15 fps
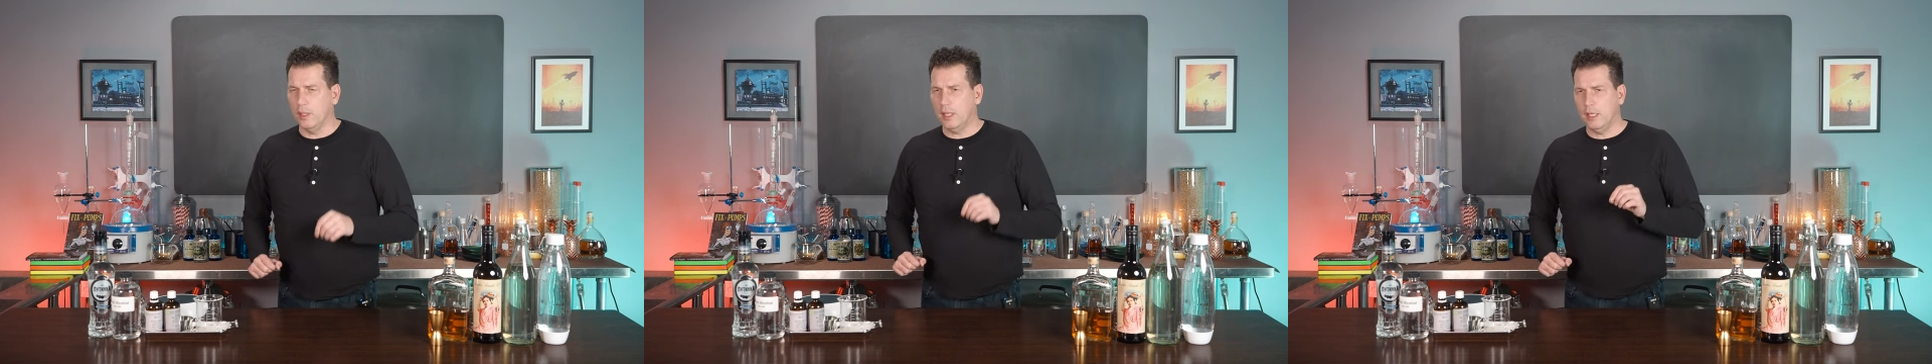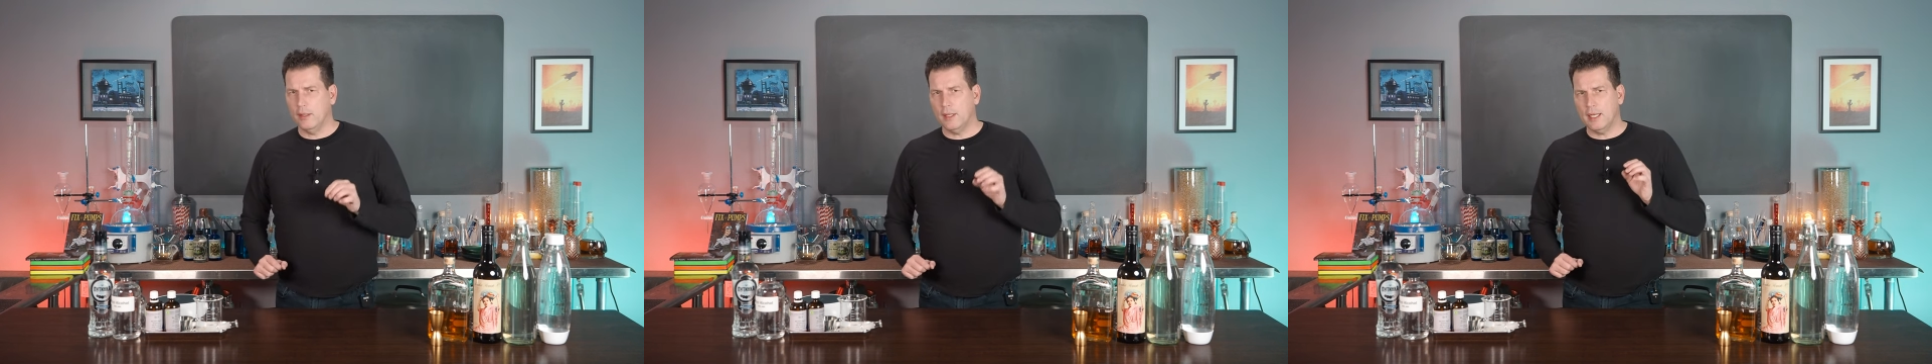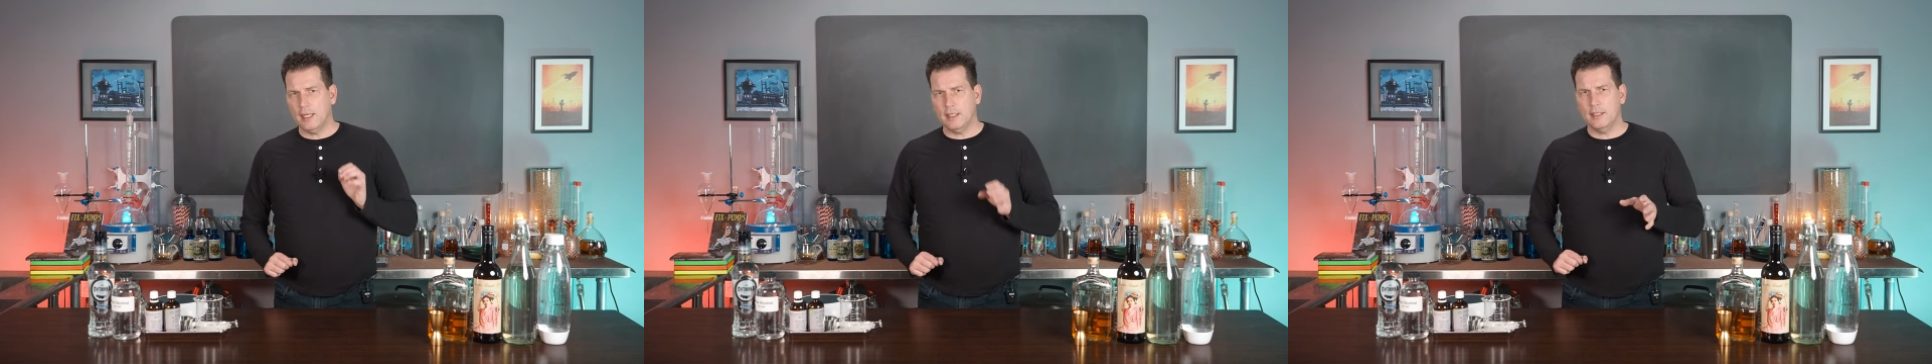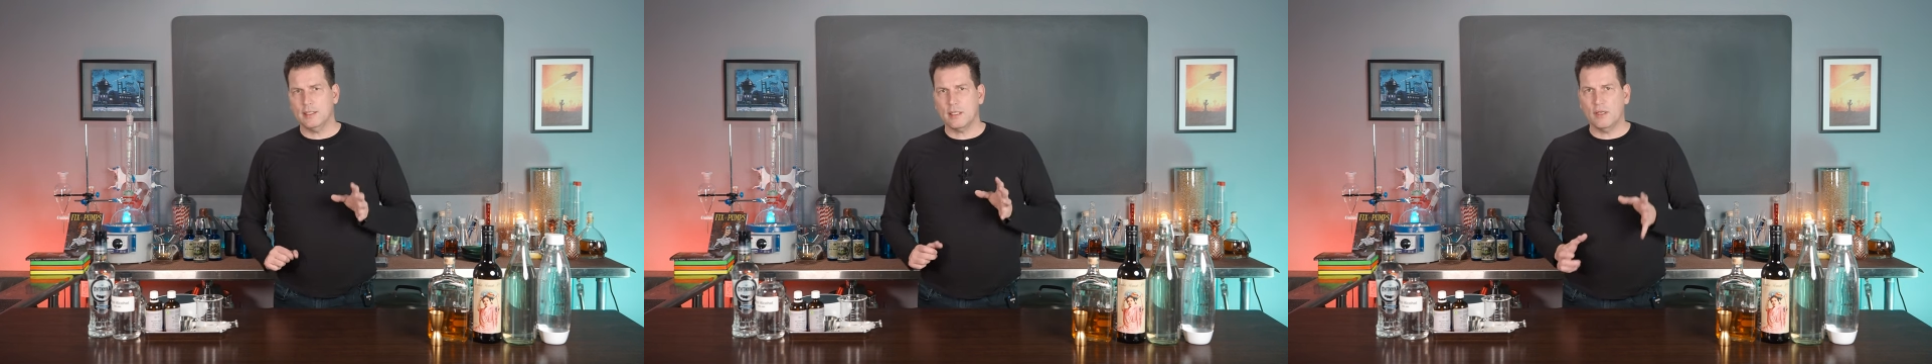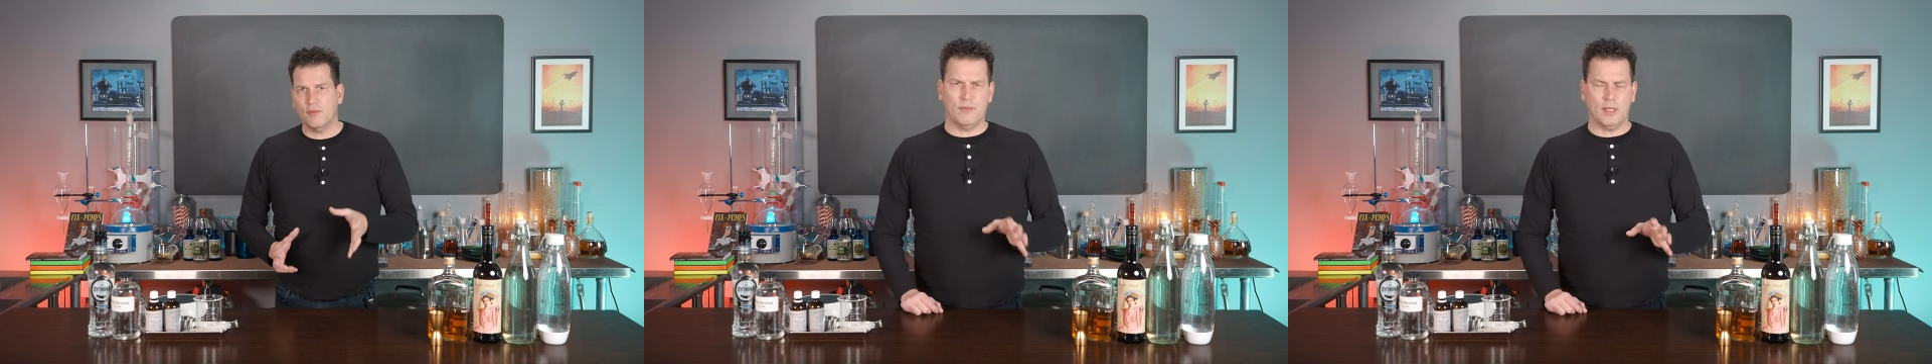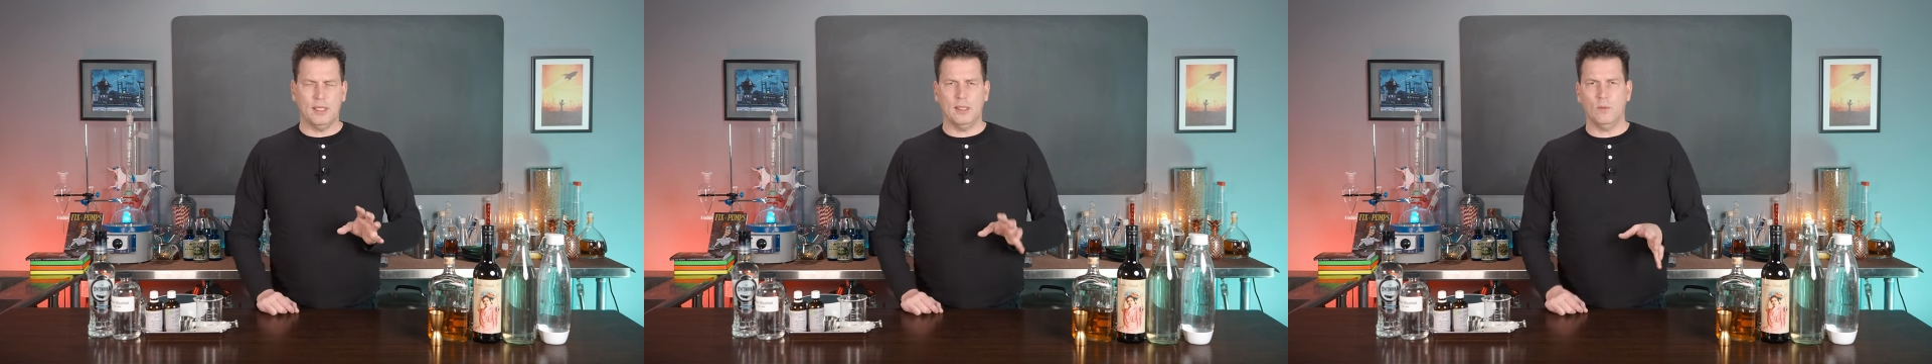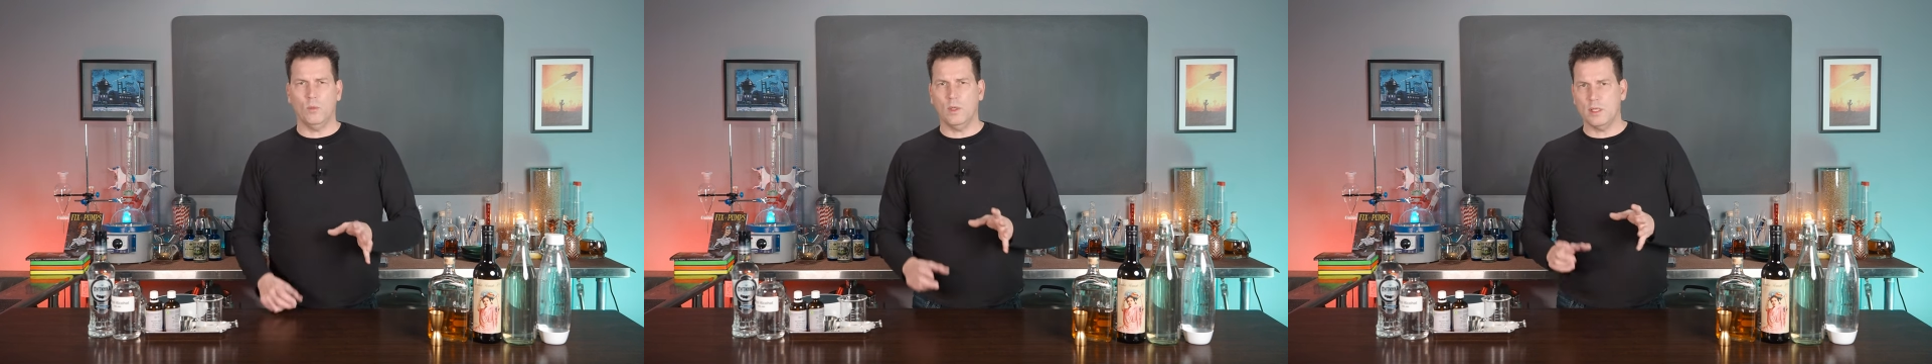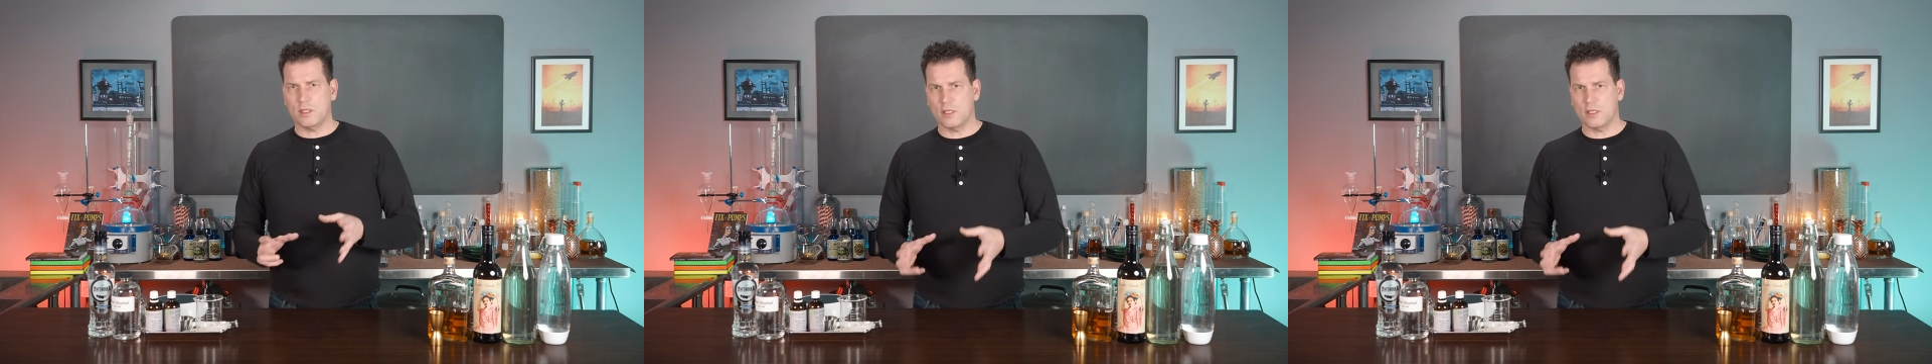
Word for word: and that is if they didn't want a